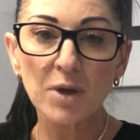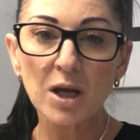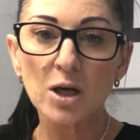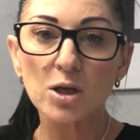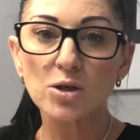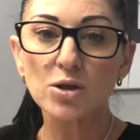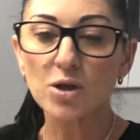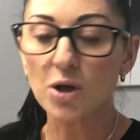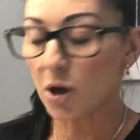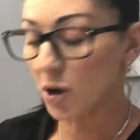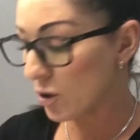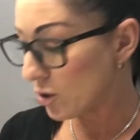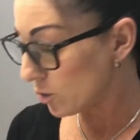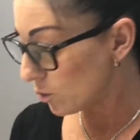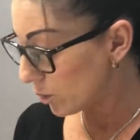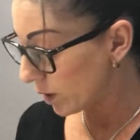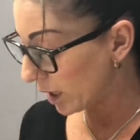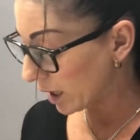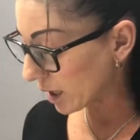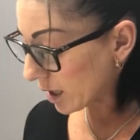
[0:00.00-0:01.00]

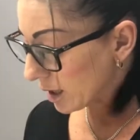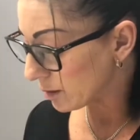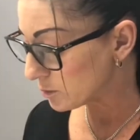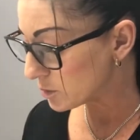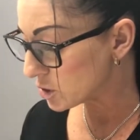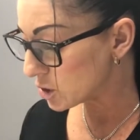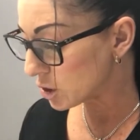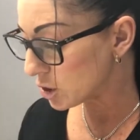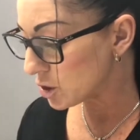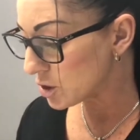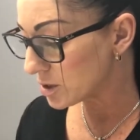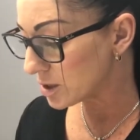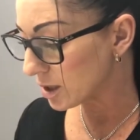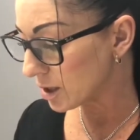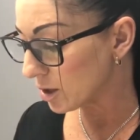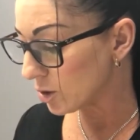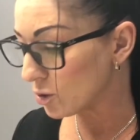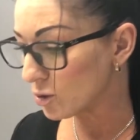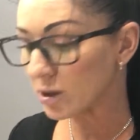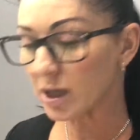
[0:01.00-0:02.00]
So when it comes to
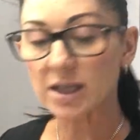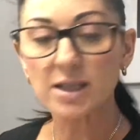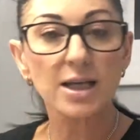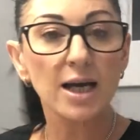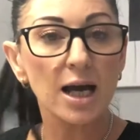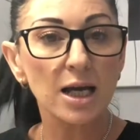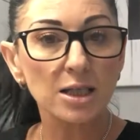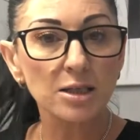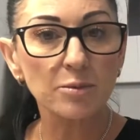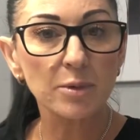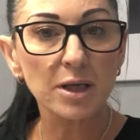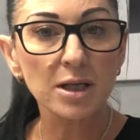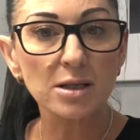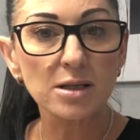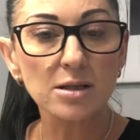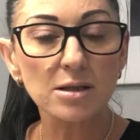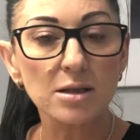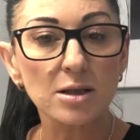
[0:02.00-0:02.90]
using your attachments,